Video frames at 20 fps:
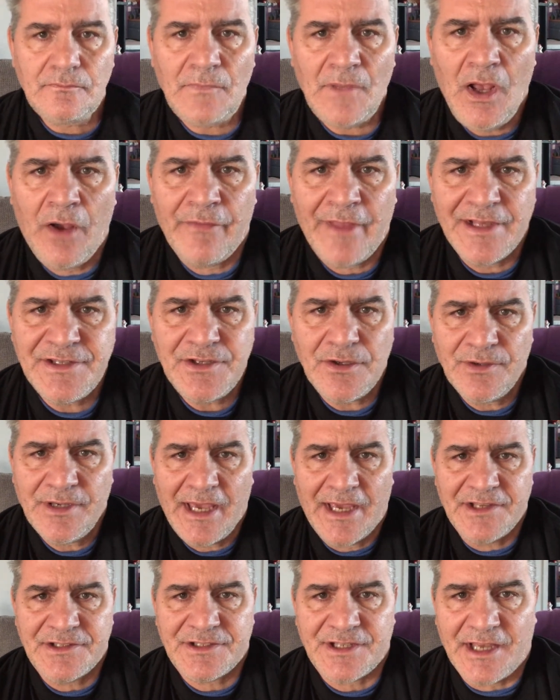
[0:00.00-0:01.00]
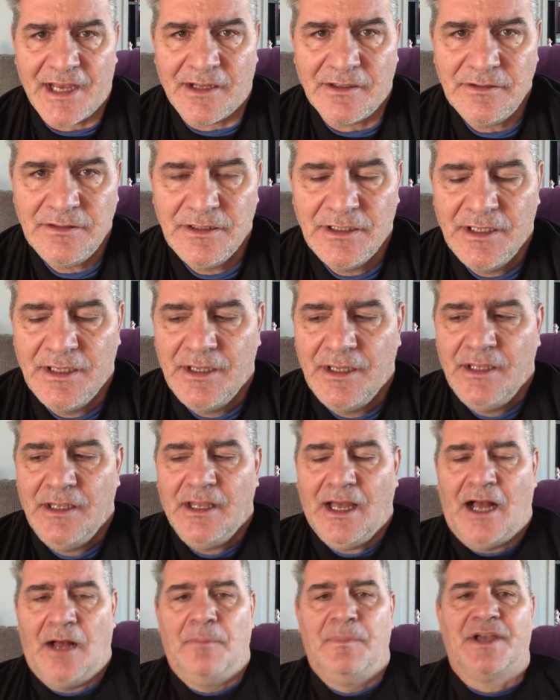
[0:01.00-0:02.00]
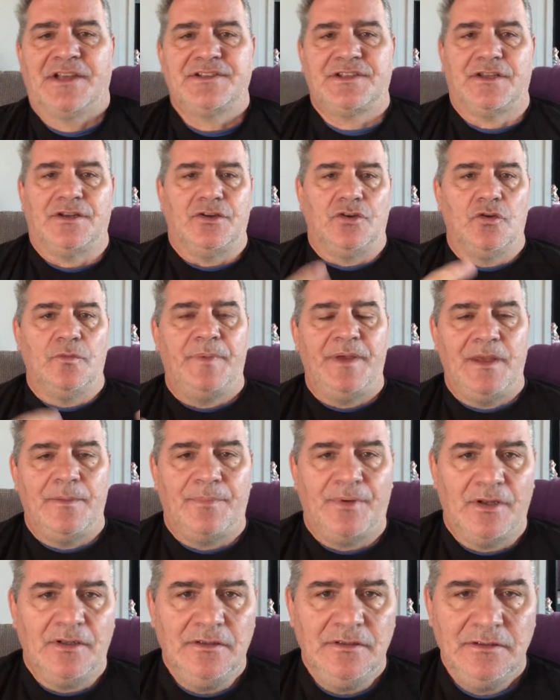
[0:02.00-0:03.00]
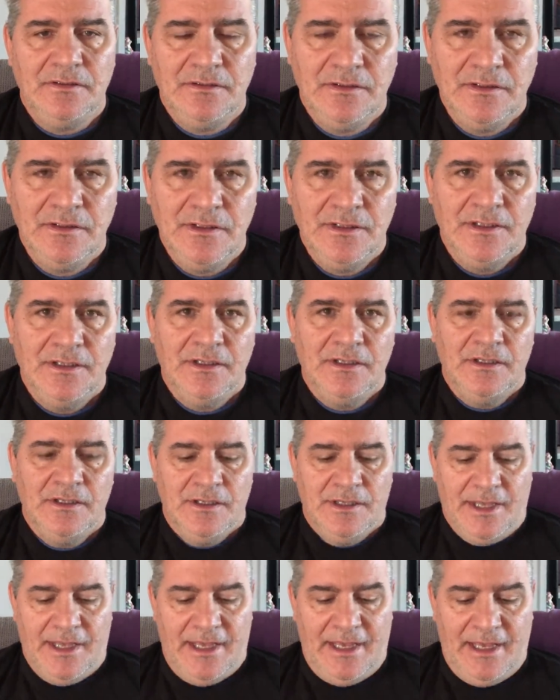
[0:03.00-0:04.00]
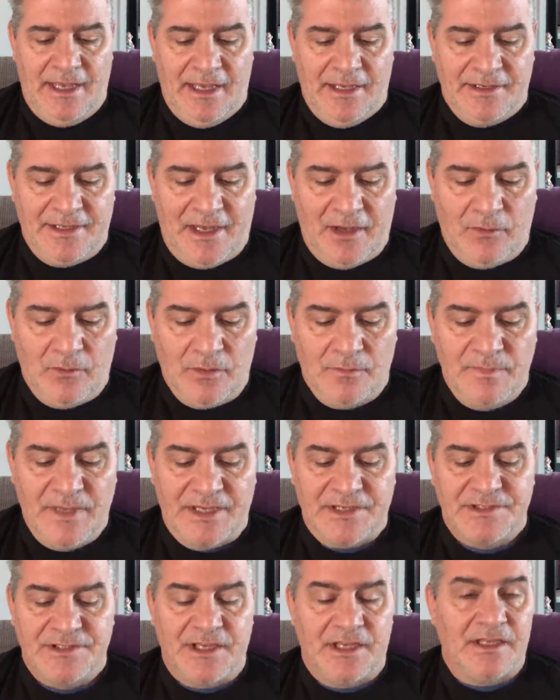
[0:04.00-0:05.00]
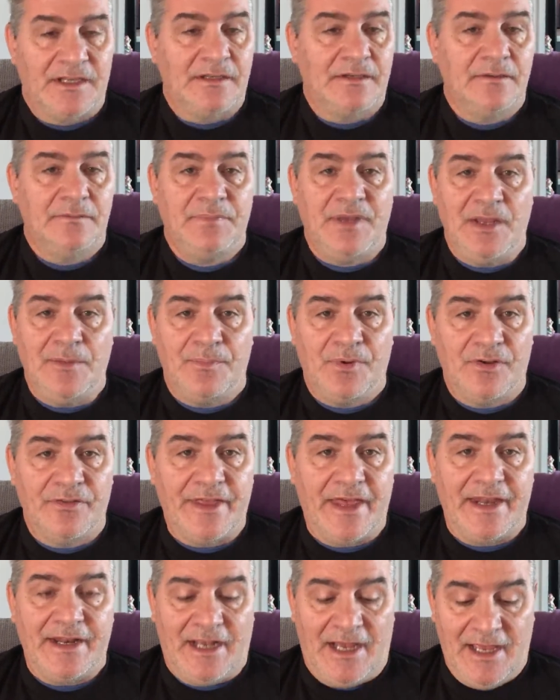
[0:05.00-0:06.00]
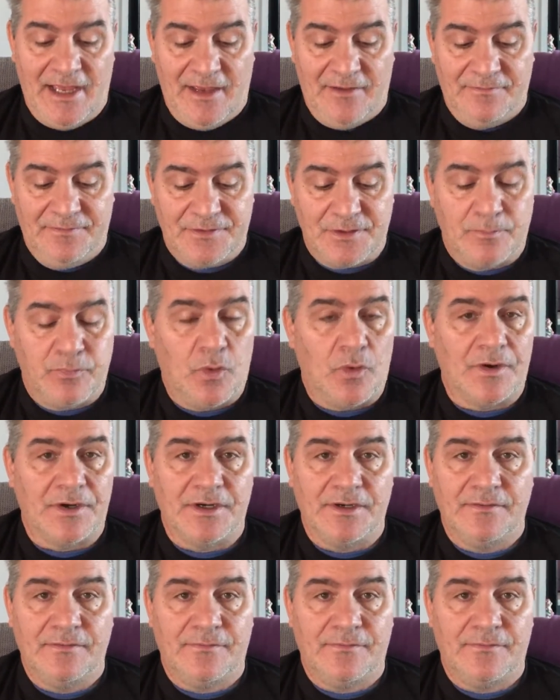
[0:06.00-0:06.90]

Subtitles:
Oh, that's okay, CL. I'll mix, and I will mix in people that I have supported